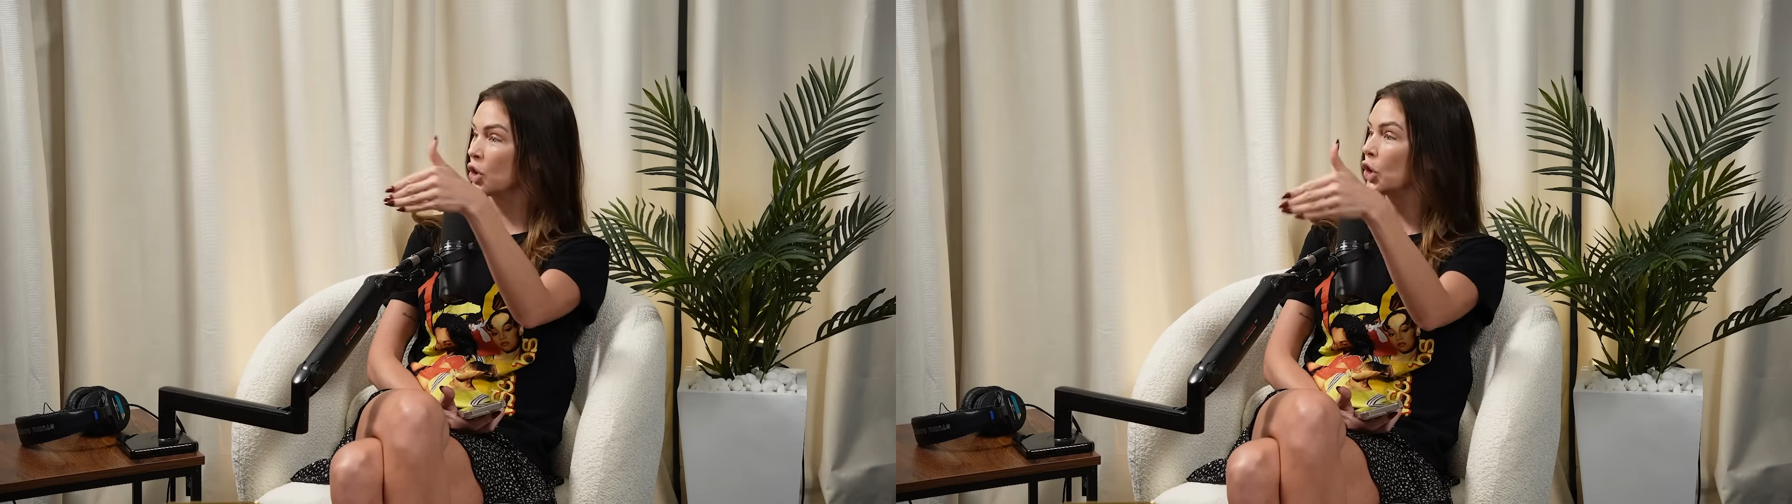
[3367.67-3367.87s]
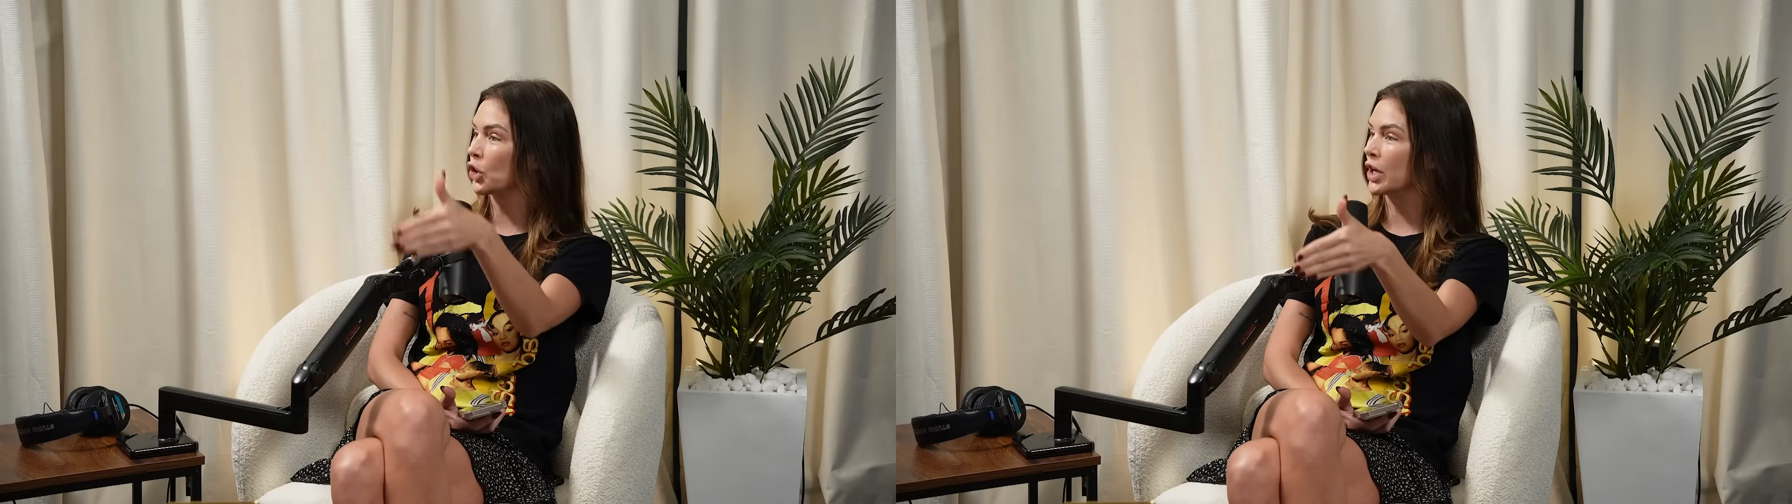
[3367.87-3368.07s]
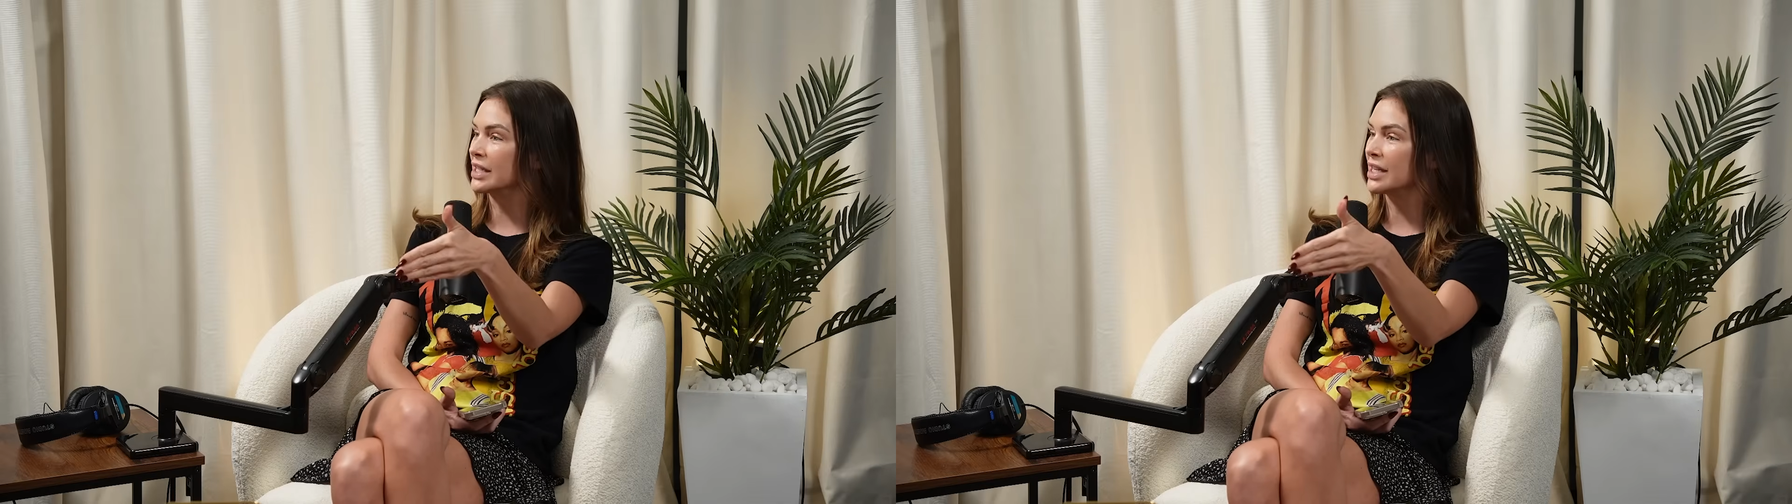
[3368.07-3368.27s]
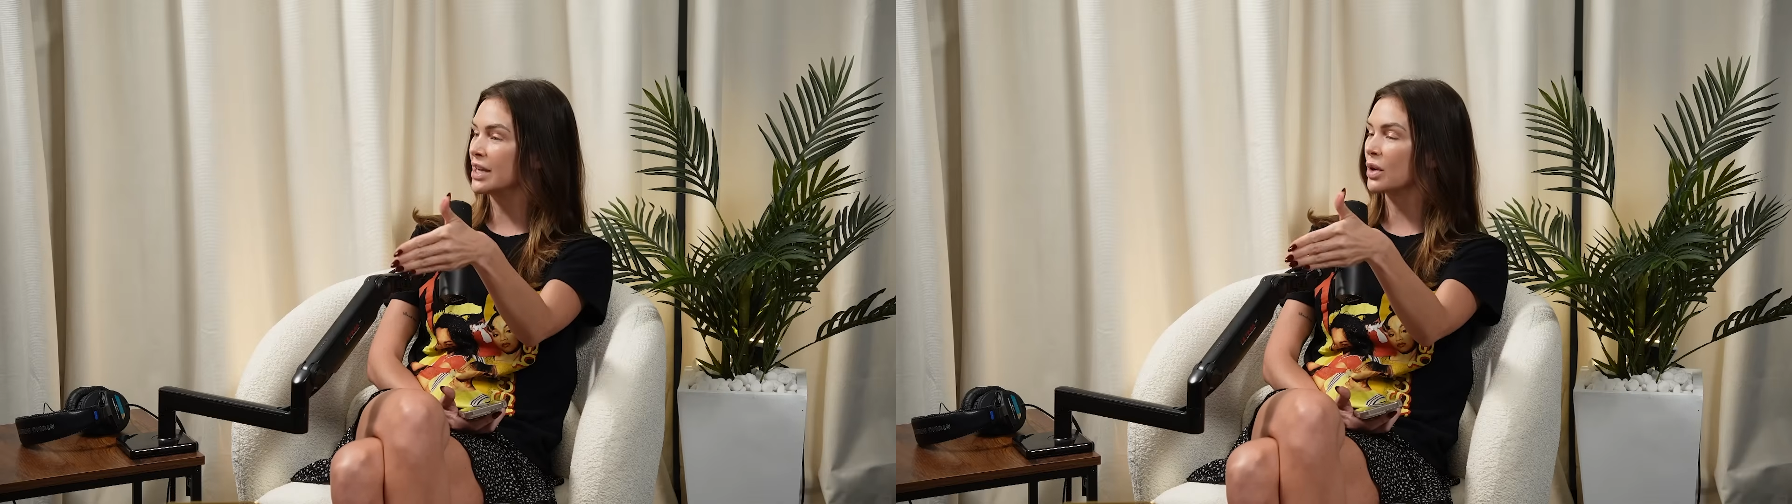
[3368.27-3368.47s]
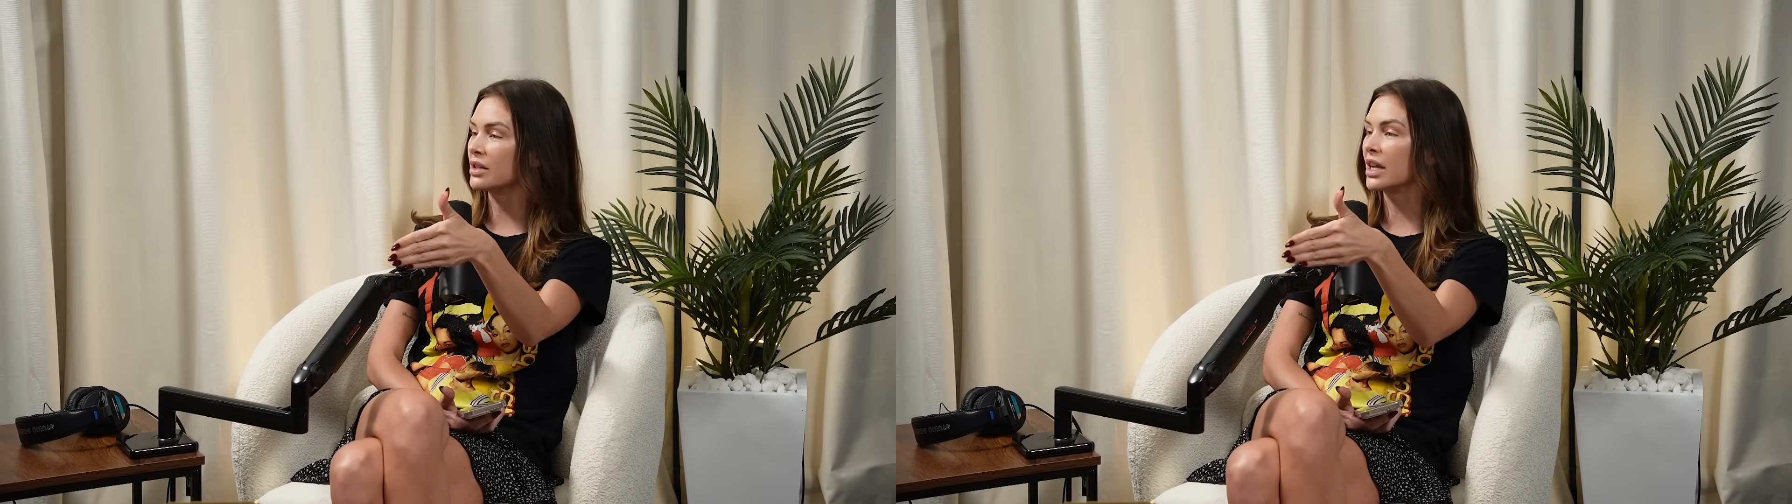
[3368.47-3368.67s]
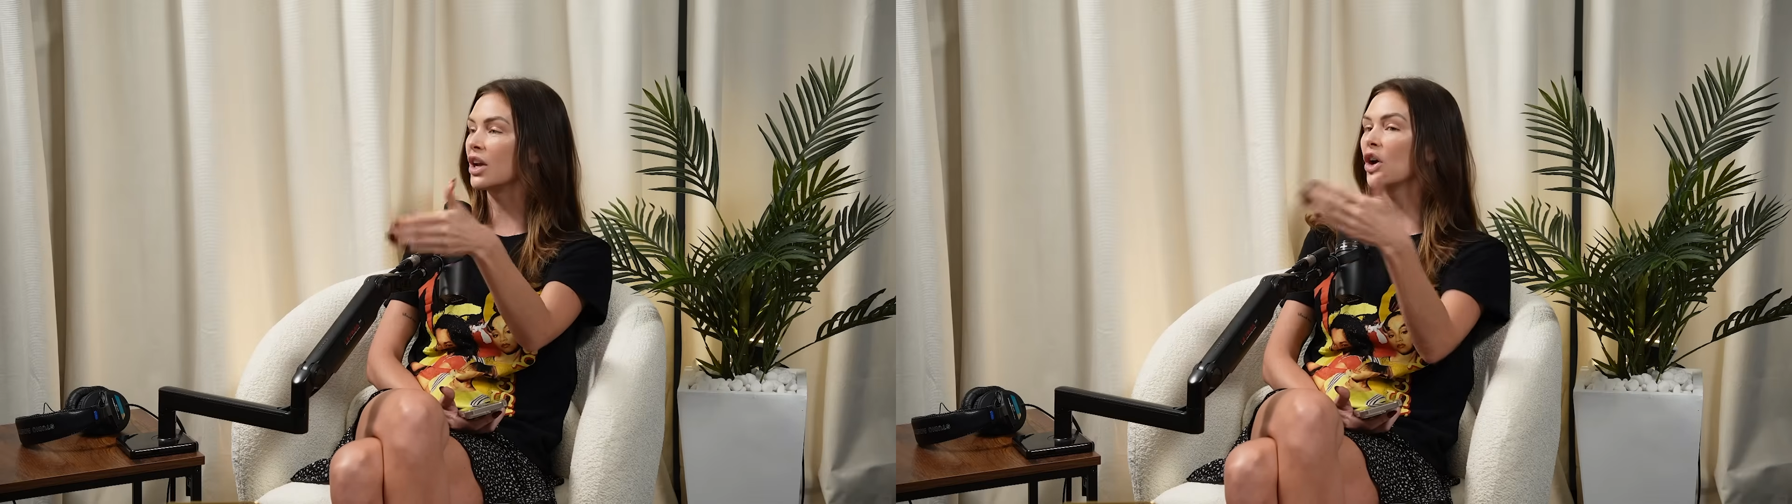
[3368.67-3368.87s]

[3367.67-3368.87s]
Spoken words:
look crazy, where it's like,